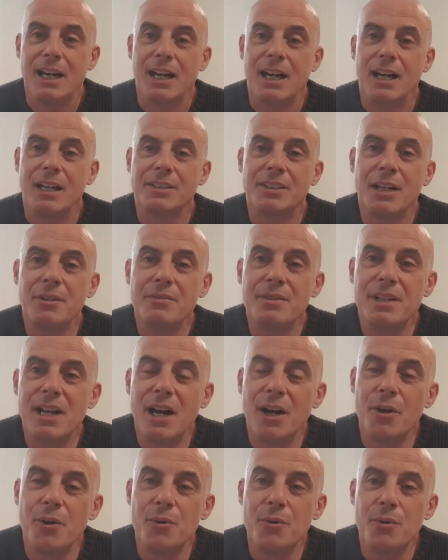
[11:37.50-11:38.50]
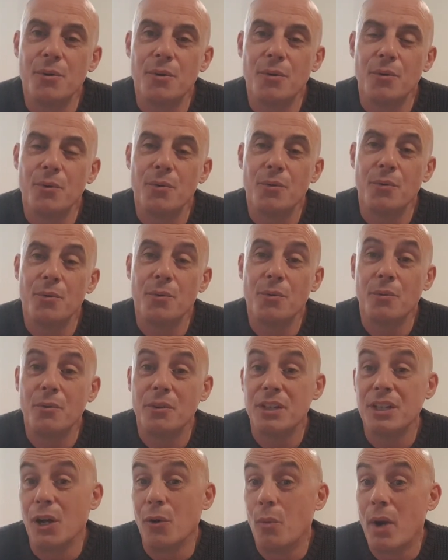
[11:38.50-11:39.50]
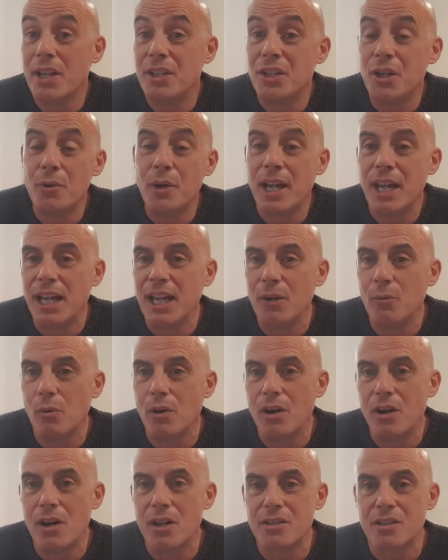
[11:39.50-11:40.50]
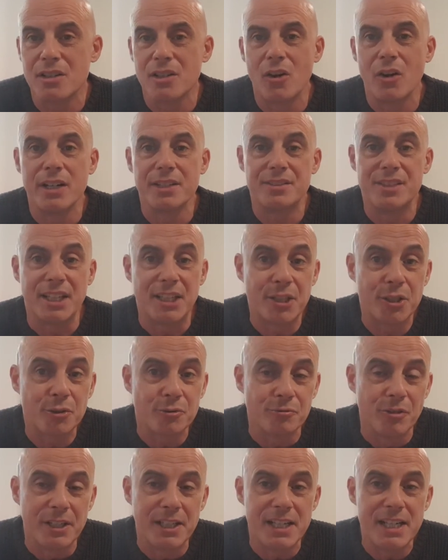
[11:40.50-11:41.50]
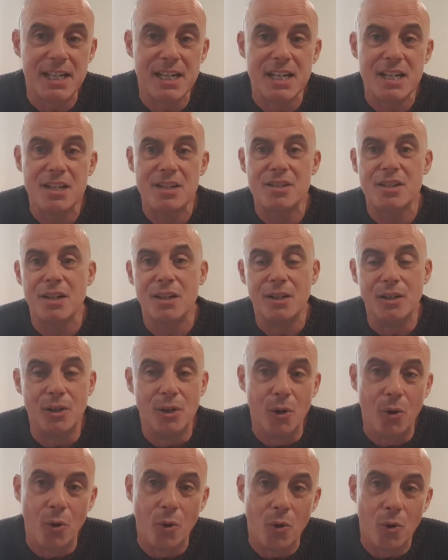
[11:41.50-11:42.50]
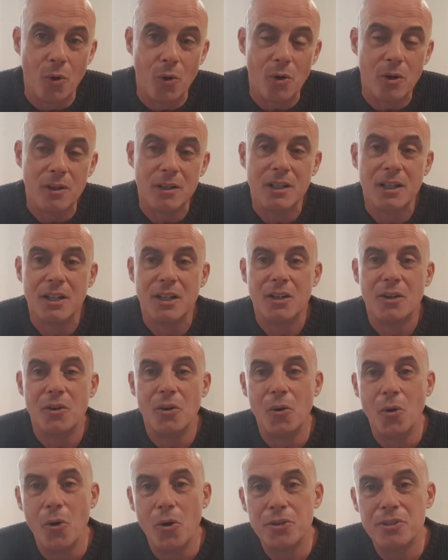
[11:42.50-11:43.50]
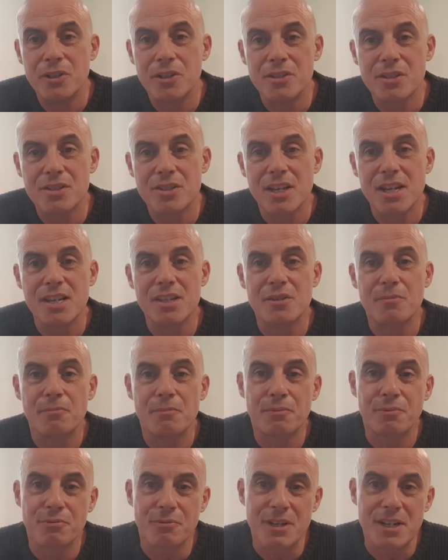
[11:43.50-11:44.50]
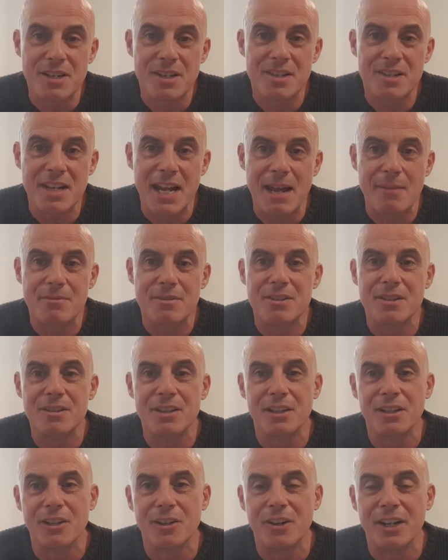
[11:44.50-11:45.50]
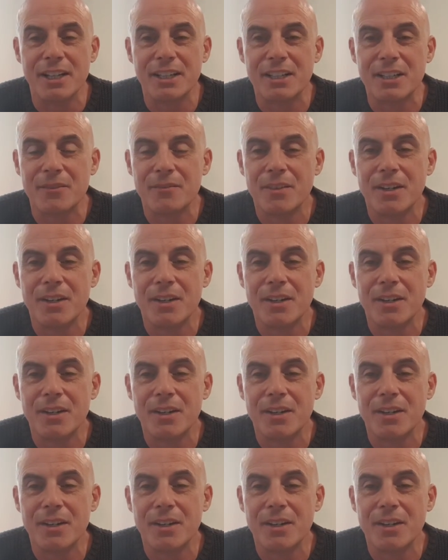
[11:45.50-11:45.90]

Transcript: I don't know, you know, when you hear words like decrees, law, ordinances, precepts, and the like.